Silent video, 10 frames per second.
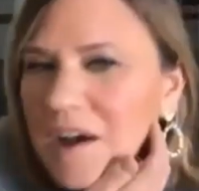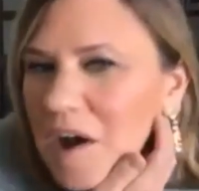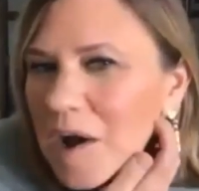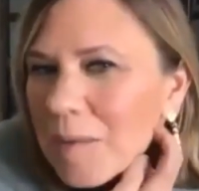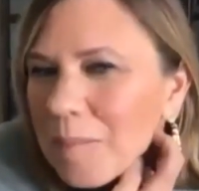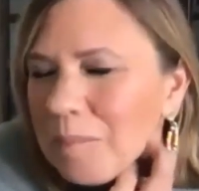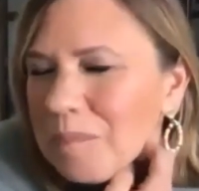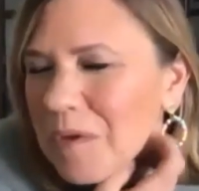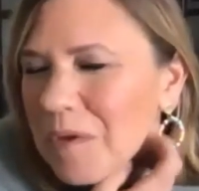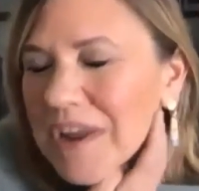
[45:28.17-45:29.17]
um,
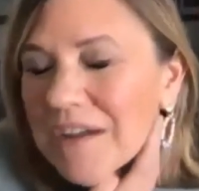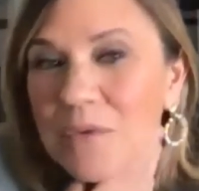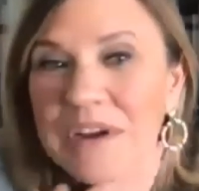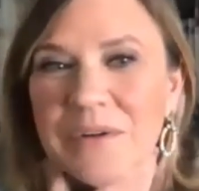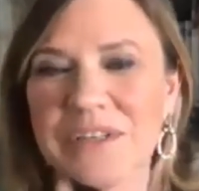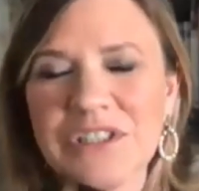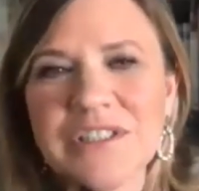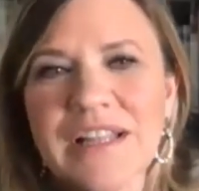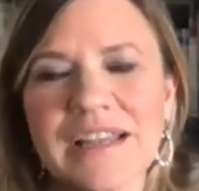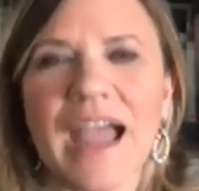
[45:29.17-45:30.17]
we have one question
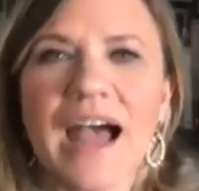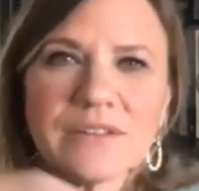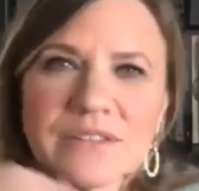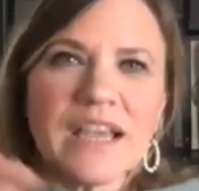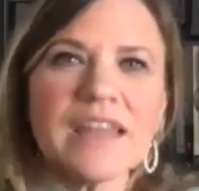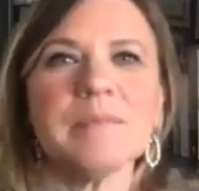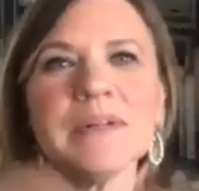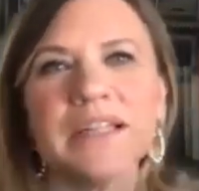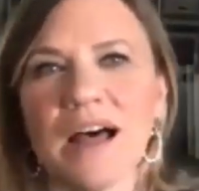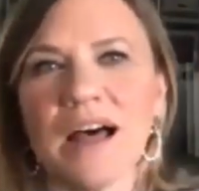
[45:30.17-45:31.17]
like outside of
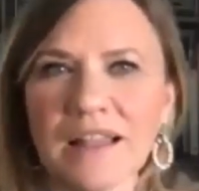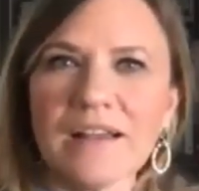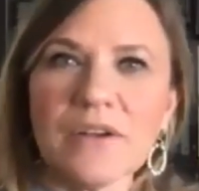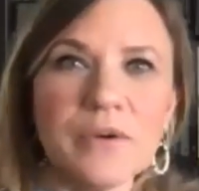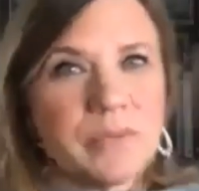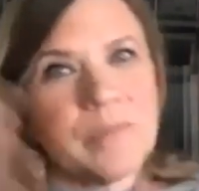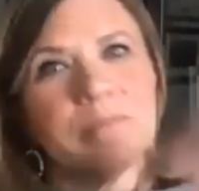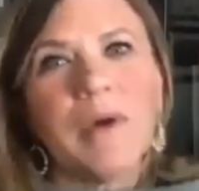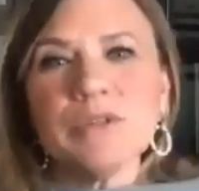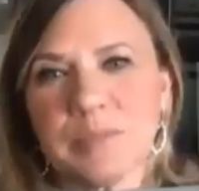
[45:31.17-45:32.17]
Malala, who
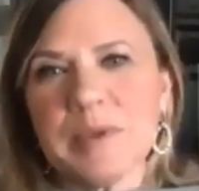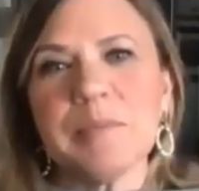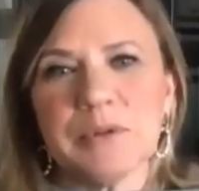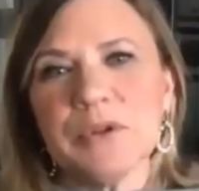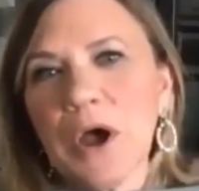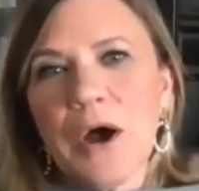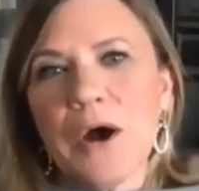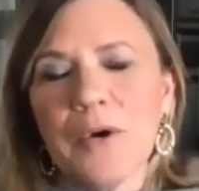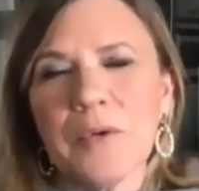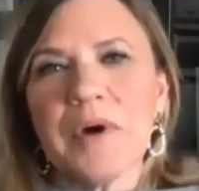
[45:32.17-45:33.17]
most people
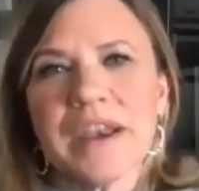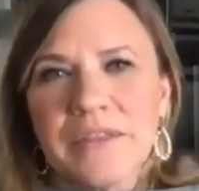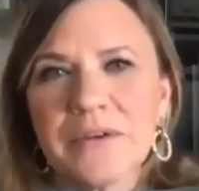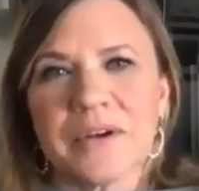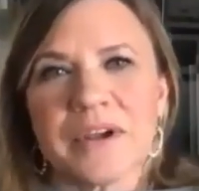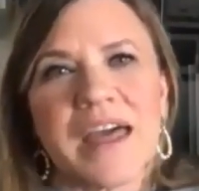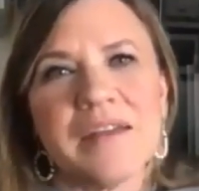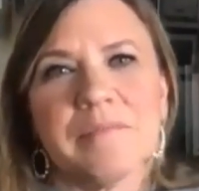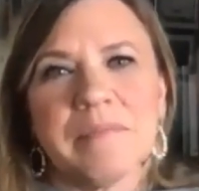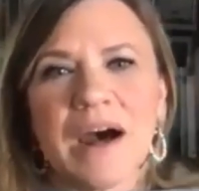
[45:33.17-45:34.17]
know, what other kind
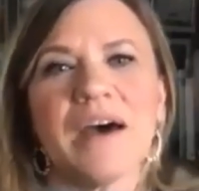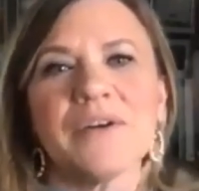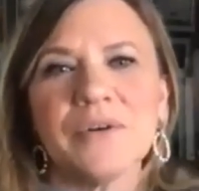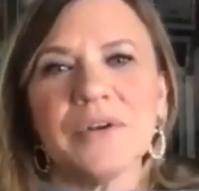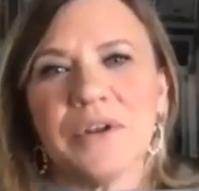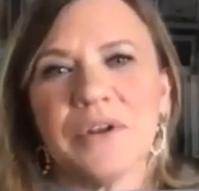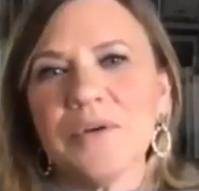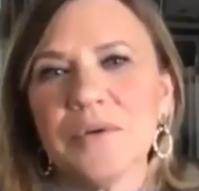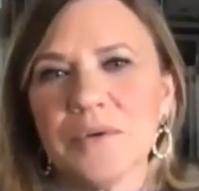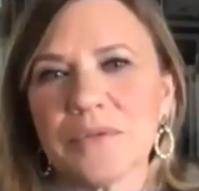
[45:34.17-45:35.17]
of modern
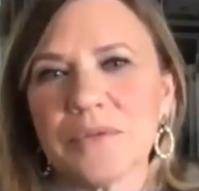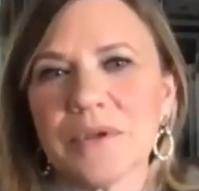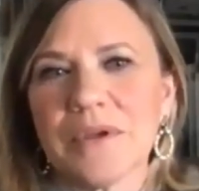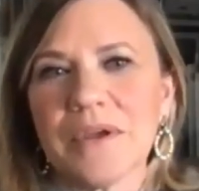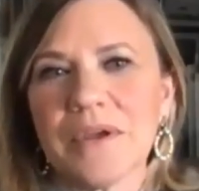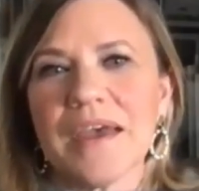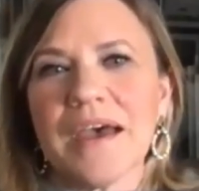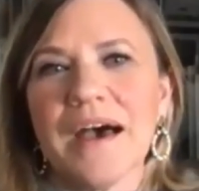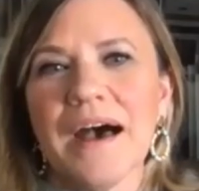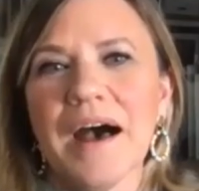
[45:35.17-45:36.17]
youth
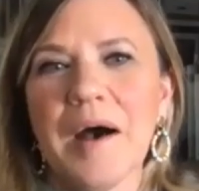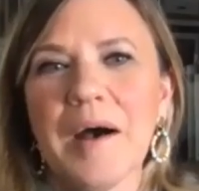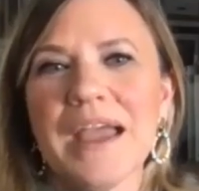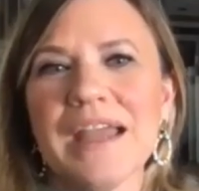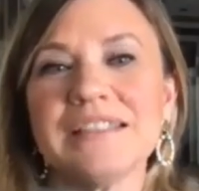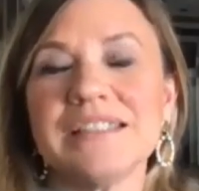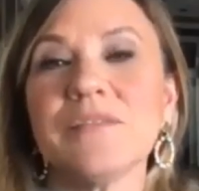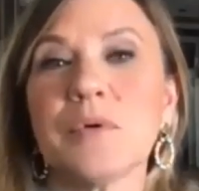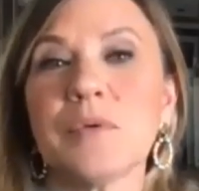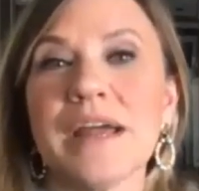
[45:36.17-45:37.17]
uh, and
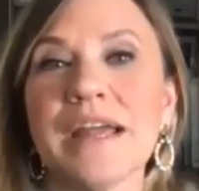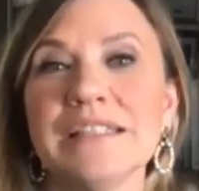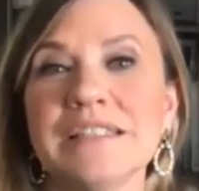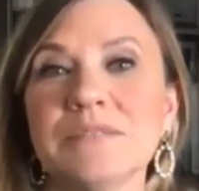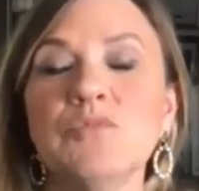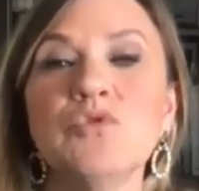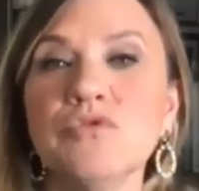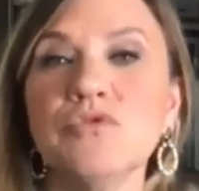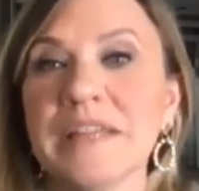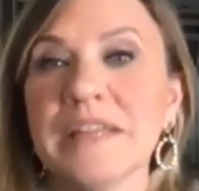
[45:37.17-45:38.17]
civil rights
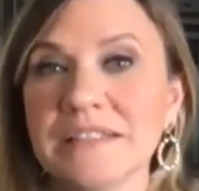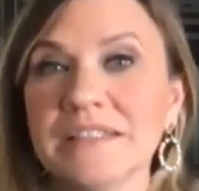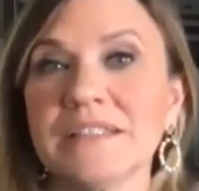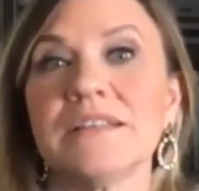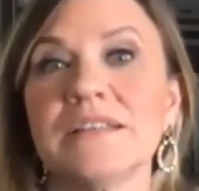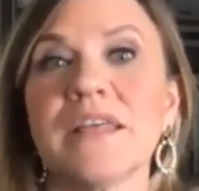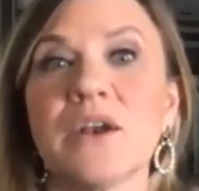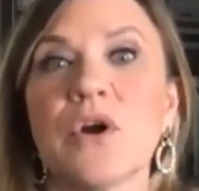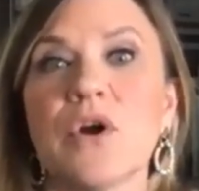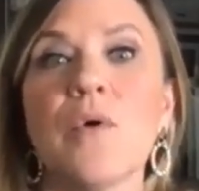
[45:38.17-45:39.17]
movements that
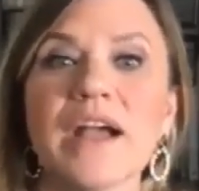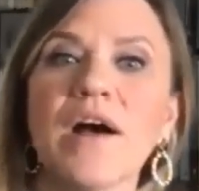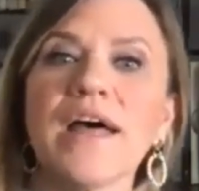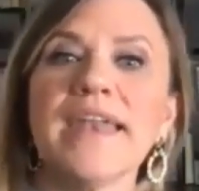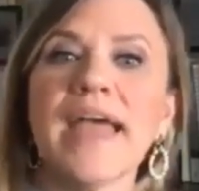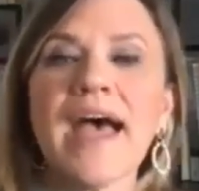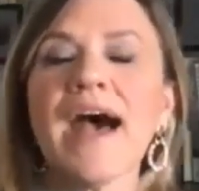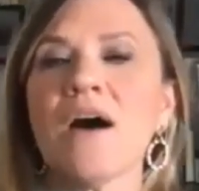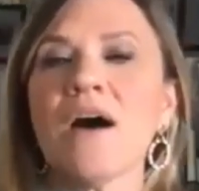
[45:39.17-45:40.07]
are going on now